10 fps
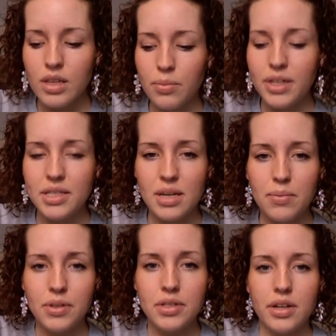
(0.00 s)
The blood
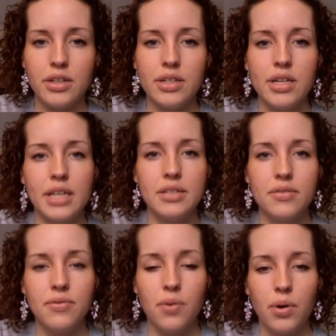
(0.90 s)
samples are to
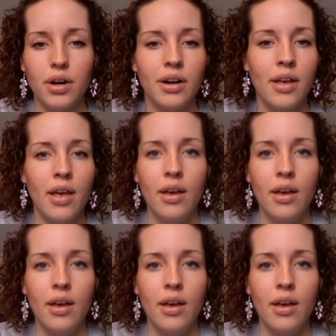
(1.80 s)
test for